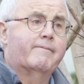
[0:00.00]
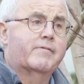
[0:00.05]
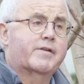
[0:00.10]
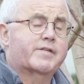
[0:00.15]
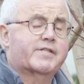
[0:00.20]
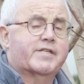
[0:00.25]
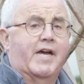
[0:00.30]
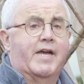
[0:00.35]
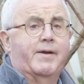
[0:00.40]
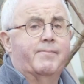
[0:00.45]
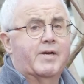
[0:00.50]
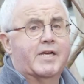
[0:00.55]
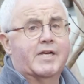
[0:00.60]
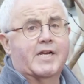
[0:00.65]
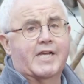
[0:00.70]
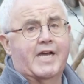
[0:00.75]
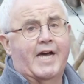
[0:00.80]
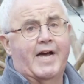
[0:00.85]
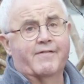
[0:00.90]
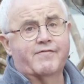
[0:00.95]
say
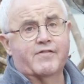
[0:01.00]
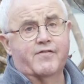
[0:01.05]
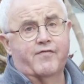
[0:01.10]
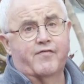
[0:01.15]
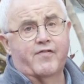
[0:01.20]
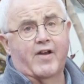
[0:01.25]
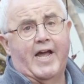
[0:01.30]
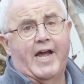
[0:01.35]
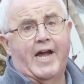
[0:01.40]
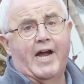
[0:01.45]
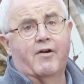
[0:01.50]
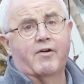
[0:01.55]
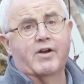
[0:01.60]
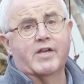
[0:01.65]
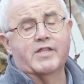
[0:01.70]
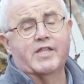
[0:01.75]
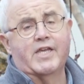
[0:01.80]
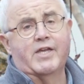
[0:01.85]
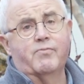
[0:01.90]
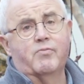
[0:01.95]
immediately after
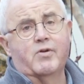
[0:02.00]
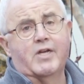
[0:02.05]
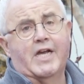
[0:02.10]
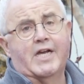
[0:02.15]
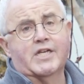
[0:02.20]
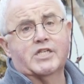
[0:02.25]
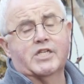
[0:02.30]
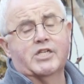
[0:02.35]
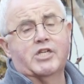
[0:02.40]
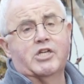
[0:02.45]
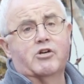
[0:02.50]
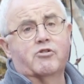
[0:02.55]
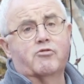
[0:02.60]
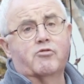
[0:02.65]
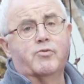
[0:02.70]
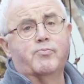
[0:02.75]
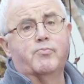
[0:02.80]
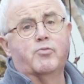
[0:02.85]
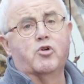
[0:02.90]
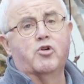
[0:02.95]
flowering, then we actually are
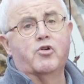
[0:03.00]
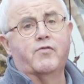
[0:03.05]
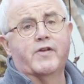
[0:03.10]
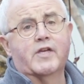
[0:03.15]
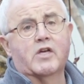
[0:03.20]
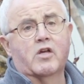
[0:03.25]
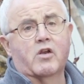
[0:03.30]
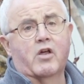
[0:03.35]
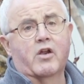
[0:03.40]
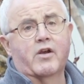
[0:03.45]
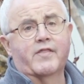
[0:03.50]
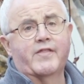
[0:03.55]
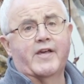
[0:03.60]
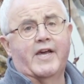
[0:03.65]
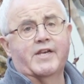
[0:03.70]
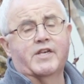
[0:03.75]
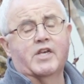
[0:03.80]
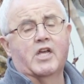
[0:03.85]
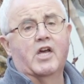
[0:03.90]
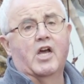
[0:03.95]
removing a lot of
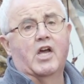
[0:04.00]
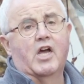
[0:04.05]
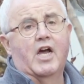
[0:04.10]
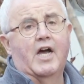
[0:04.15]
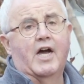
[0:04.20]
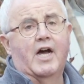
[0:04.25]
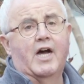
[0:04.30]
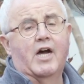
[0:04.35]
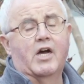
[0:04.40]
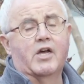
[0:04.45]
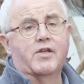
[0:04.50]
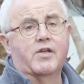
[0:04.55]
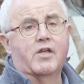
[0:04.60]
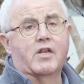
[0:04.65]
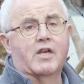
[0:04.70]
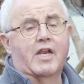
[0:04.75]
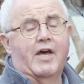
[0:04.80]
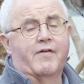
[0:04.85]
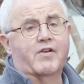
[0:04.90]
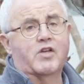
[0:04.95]
that
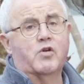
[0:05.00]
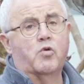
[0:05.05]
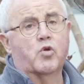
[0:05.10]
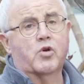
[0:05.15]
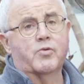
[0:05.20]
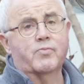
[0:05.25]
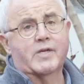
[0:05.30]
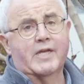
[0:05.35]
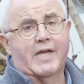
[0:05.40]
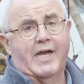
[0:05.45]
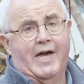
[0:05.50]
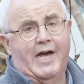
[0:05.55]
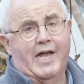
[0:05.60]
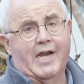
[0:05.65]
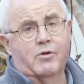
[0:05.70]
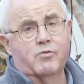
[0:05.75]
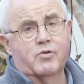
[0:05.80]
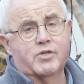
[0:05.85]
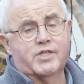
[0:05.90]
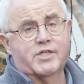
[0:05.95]
lovely autumn
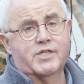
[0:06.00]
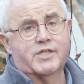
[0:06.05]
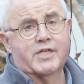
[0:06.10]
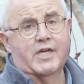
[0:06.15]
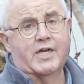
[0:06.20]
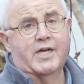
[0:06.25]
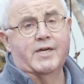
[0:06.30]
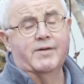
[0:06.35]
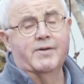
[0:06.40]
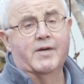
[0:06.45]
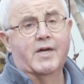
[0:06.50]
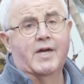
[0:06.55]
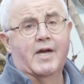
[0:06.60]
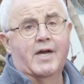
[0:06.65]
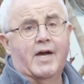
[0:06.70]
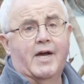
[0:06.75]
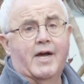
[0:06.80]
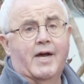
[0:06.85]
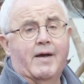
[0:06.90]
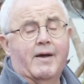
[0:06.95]
colour, which is a
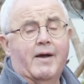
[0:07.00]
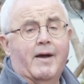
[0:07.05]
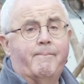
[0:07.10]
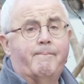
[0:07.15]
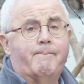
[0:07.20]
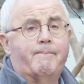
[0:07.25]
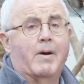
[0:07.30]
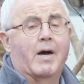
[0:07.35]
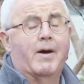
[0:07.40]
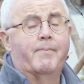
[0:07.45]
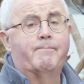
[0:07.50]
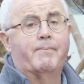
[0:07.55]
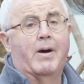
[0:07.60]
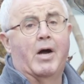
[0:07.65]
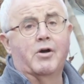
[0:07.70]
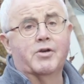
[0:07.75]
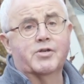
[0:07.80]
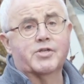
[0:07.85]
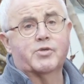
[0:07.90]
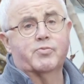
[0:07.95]

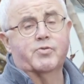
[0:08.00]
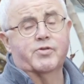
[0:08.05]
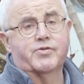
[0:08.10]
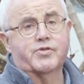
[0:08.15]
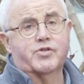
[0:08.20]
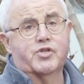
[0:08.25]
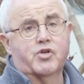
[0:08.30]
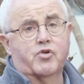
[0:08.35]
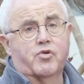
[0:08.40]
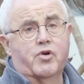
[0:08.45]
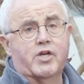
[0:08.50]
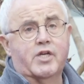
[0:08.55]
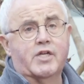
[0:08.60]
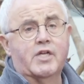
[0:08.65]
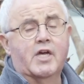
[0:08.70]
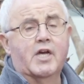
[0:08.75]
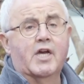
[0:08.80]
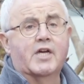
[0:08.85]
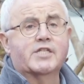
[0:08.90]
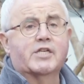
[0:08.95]
bonus with the tree.
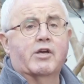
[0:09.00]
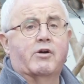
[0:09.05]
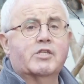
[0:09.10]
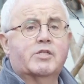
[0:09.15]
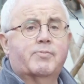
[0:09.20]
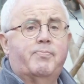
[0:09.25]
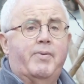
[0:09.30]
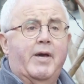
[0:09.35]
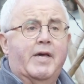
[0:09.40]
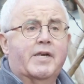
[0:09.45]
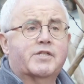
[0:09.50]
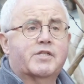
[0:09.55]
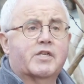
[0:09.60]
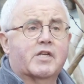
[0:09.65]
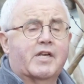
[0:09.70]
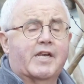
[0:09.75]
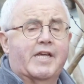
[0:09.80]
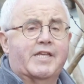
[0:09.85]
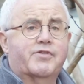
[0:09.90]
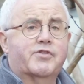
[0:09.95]
So it's better to
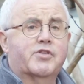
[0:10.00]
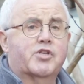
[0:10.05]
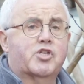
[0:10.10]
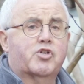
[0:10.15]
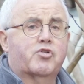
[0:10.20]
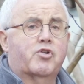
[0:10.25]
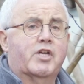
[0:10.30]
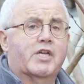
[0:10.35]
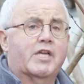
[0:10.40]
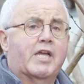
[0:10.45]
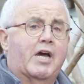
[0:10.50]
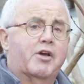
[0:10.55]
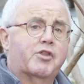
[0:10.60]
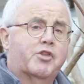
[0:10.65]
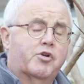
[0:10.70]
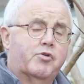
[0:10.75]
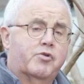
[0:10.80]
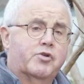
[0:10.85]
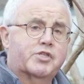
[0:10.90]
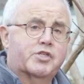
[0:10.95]
let the tree go
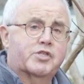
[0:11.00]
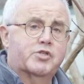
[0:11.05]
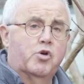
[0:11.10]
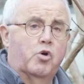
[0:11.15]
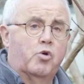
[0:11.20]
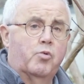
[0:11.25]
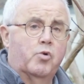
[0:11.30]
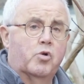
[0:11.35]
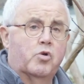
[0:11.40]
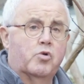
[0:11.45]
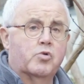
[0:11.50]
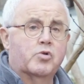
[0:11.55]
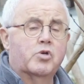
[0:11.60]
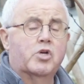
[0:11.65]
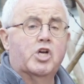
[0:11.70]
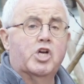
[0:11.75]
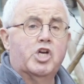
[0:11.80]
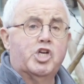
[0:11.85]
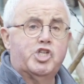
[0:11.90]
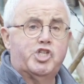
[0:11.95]
through its normal
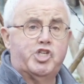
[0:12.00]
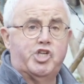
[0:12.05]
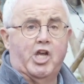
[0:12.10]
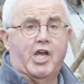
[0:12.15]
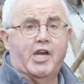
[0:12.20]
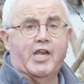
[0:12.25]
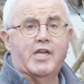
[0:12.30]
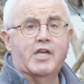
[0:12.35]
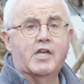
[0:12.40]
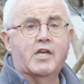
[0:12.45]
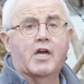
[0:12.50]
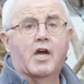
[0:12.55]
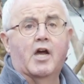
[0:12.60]
shedding,